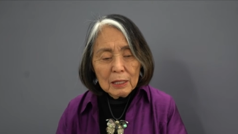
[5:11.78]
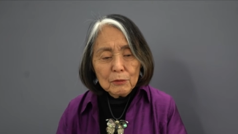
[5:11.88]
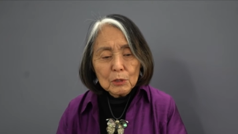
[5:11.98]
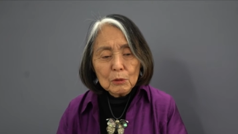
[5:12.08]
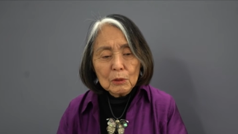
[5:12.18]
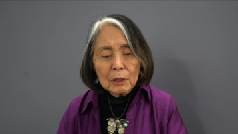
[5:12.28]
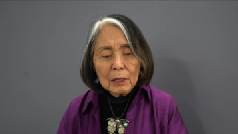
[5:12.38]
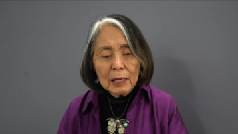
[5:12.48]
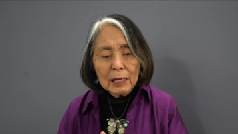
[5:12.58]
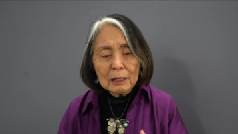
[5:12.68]
if you
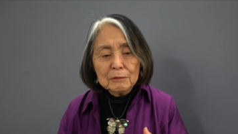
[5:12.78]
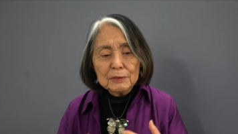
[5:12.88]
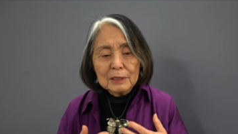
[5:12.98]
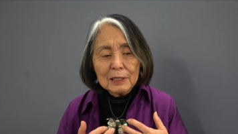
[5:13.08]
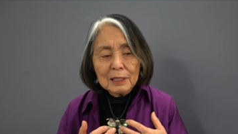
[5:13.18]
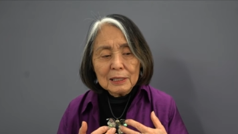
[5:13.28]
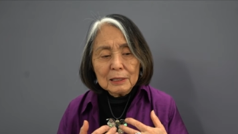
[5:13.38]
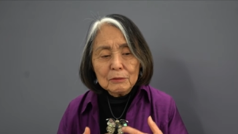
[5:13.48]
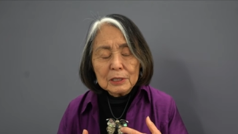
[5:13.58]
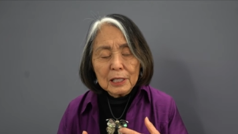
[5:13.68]
have an
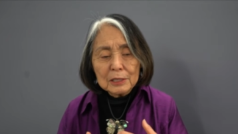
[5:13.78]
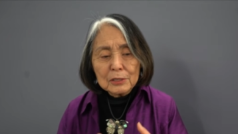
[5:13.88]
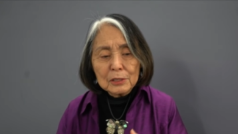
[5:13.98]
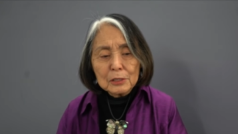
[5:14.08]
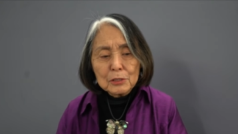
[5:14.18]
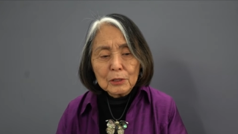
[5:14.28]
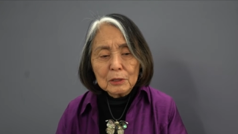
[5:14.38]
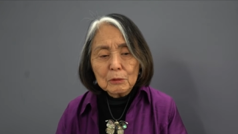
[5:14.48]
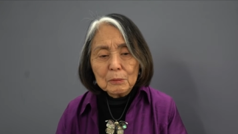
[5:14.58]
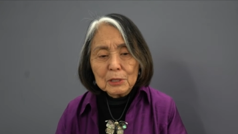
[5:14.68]
invitation to
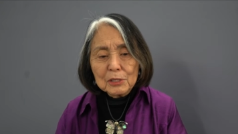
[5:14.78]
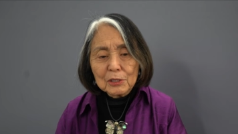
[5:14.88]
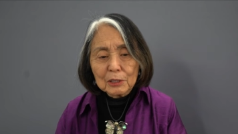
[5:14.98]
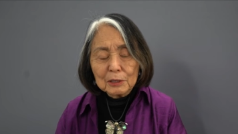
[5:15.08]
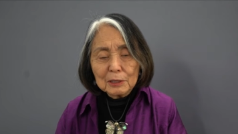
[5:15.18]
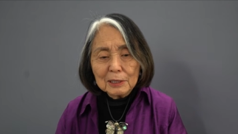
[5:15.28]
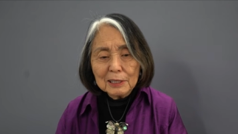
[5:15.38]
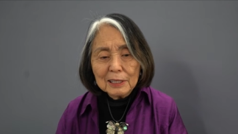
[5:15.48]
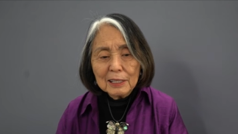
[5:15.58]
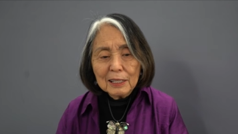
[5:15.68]
join a women's circle
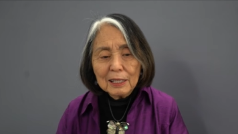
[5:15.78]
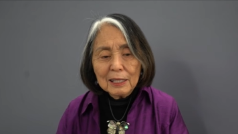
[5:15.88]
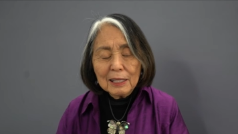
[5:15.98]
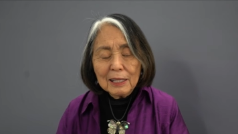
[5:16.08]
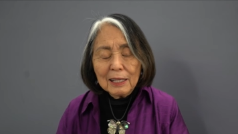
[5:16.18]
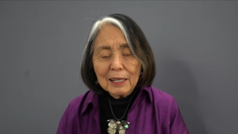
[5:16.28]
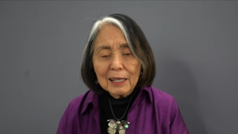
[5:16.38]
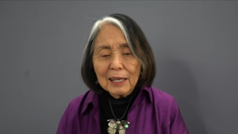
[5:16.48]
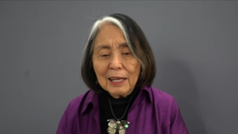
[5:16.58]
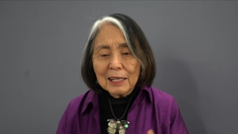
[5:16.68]

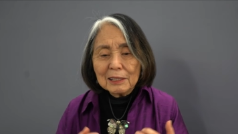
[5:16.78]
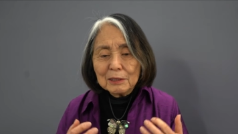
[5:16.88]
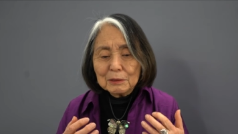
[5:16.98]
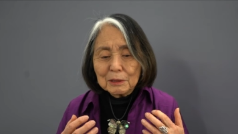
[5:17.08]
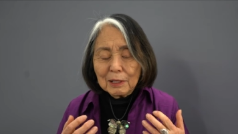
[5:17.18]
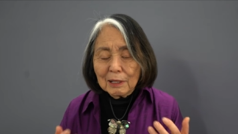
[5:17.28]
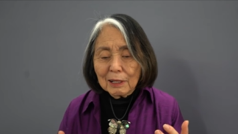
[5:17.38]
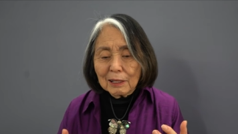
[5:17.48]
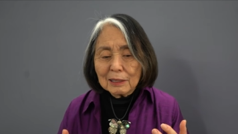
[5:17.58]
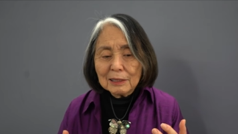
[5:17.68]
and you
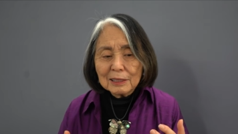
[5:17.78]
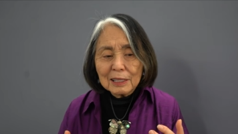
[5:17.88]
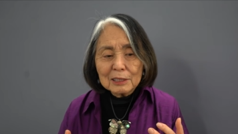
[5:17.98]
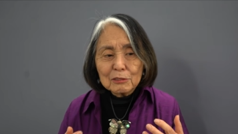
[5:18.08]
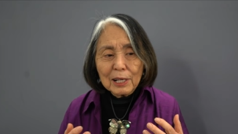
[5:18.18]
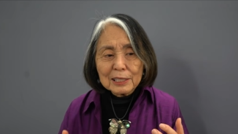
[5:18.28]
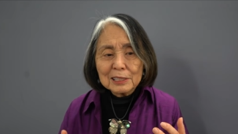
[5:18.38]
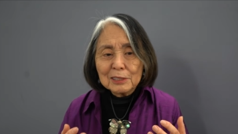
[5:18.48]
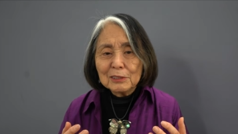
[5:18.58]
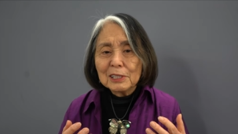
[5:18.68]
are
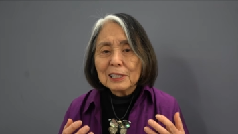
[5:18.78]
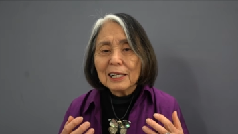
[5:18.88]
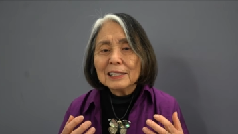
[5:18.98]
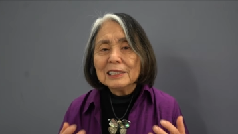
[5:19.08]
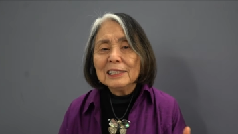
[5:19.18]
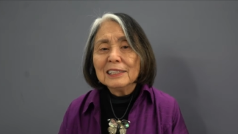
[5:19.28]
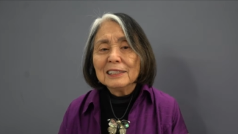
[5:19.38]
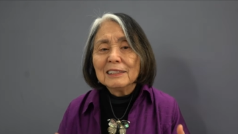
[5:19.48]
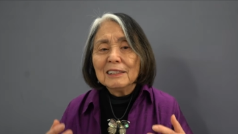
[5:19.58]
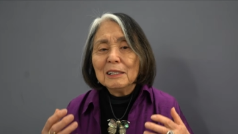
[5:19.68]
attracted to the
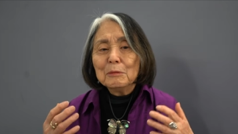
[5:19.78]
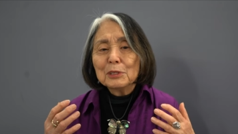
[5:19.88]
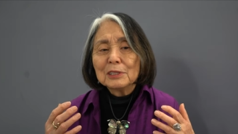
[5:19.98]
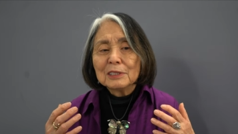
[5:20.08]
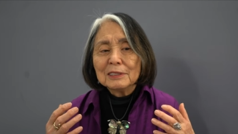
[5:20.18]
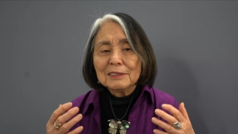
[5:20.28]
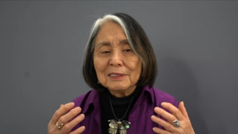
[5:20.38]
idea almost